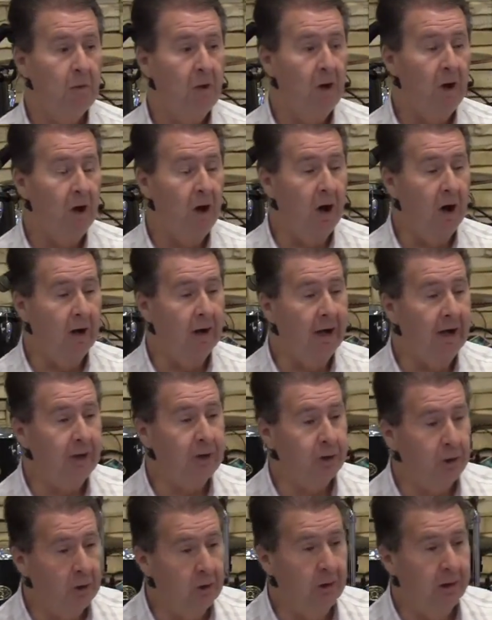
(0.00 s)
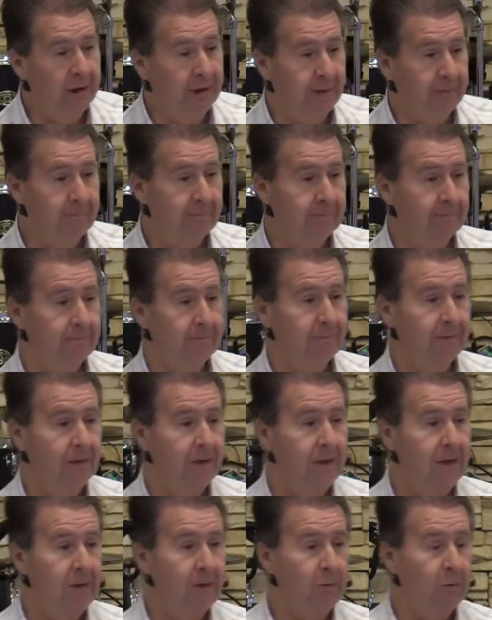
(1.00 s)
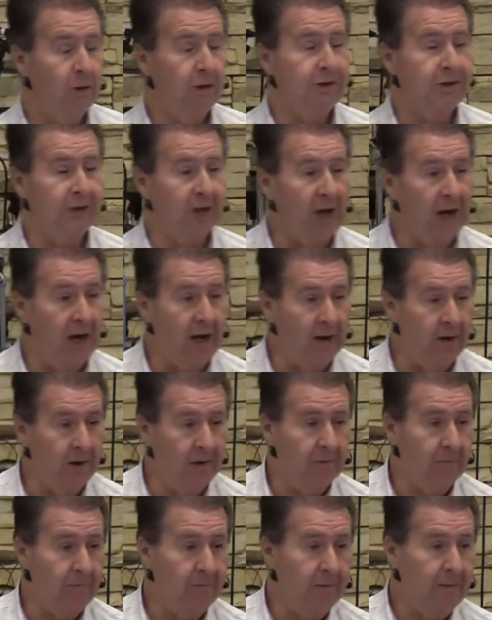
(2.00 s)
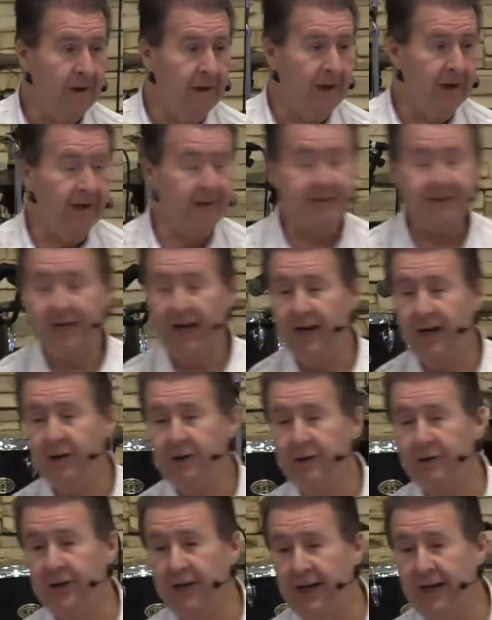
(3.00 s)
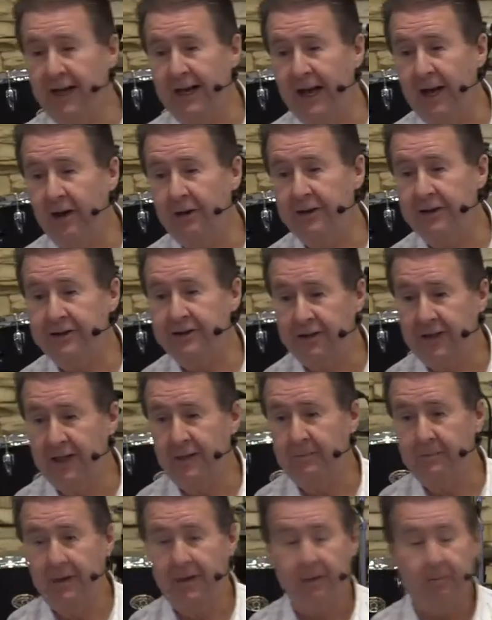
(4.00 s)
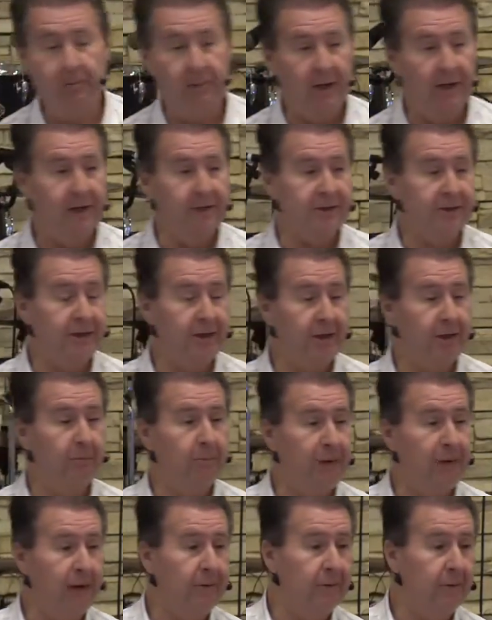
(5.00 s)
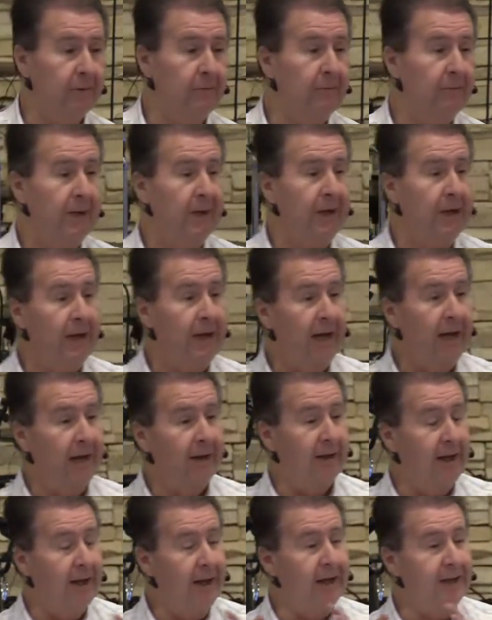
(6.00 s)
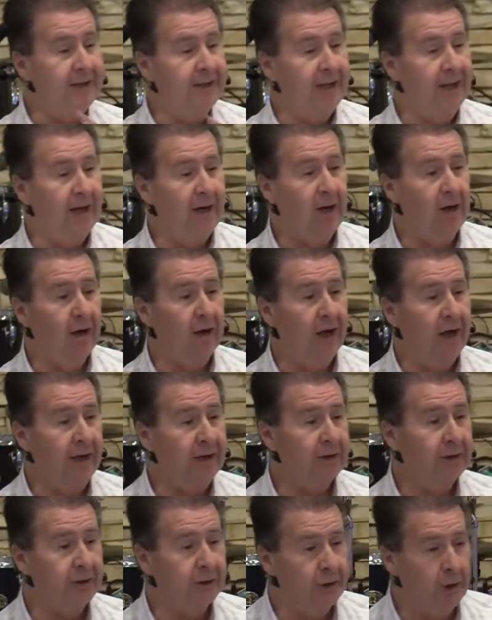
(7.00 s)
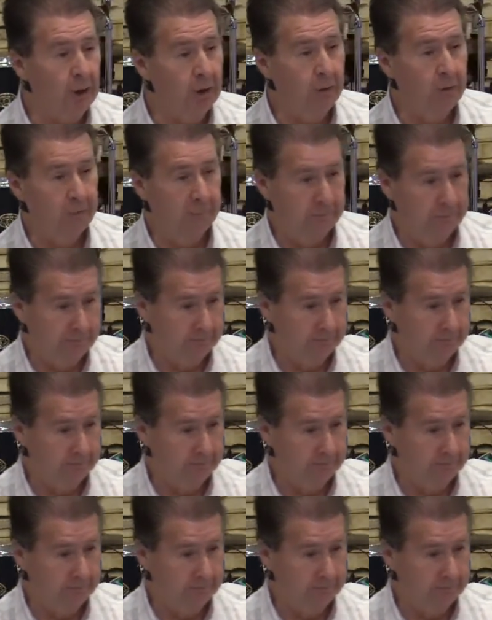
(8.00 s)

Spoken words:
on a journey, was tired and decided to lay down and sleep at a place near Bethel, and laid his head on a stone.